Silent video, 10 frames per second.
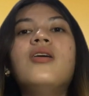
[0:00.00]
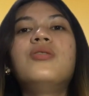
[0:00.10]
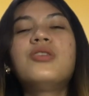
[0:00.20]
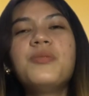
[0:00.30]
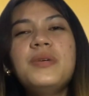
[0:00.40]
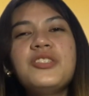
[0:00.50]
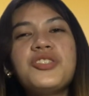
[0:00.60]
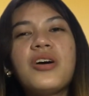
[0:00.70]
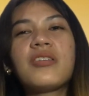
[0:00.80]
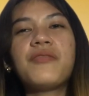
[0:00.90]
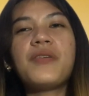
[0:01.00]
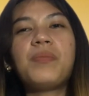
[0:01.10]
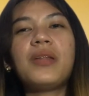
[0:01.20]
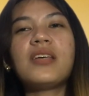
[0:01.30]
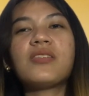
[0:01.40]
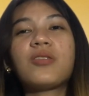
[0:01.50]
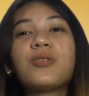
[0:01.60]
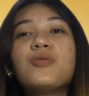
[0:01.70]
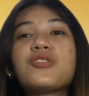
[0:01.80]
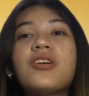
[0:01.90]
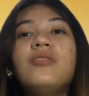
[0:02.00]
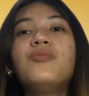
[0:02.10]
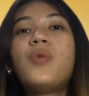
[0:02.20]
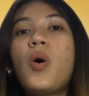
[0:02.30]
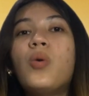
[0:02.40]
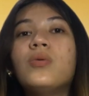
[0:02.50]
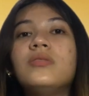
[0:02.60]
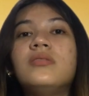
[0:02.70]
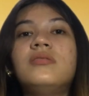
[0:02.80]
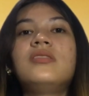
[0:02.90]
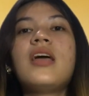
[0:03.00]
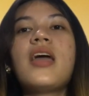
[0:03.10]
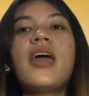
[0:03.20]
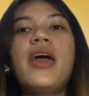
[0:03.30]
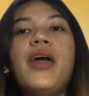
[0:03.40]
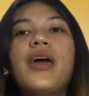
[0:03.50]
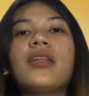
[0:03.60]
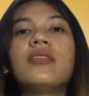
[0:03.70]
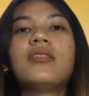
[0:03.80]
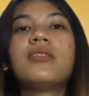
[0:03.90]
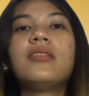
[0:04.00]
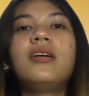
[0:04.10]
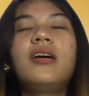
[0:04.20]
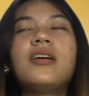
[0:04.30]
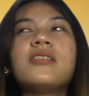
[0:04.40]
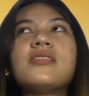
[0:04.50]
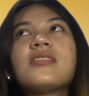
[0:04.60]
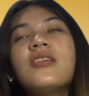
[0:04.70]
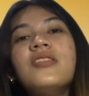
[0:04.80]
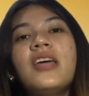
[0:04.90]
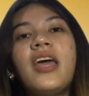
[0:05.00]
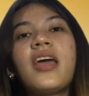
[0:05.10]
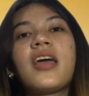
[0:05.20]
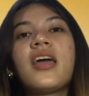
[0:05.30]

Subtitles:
Urban geography plays a crucial role in studying